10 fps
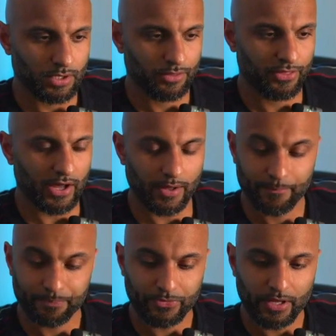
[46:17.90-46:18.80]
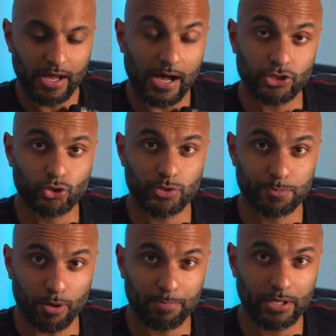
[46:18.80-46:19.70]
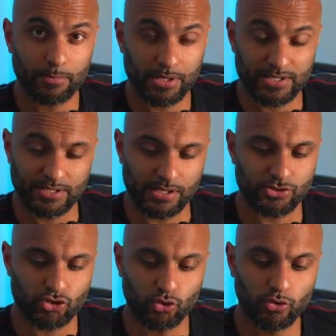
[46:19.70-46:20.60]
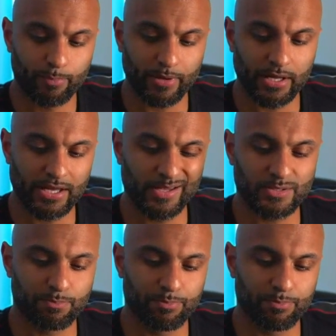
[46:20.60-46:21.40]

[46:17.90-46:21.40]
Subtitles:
that Andrew is popular because he tells the truth, but he